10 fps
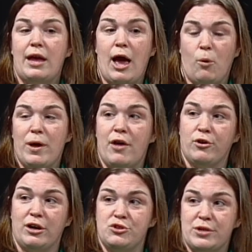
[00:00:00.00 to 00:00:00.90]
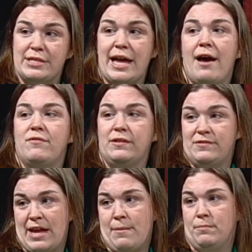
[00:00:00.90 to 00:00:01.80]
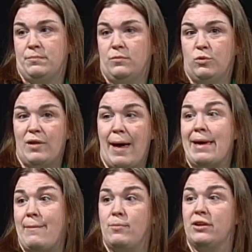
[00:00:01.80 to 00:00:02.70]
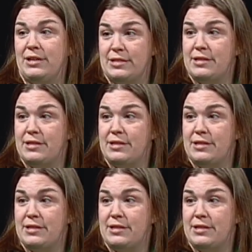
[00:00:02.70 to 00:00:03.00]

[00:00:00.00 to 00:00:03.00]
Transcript: helping other countries have the same lab capabilities.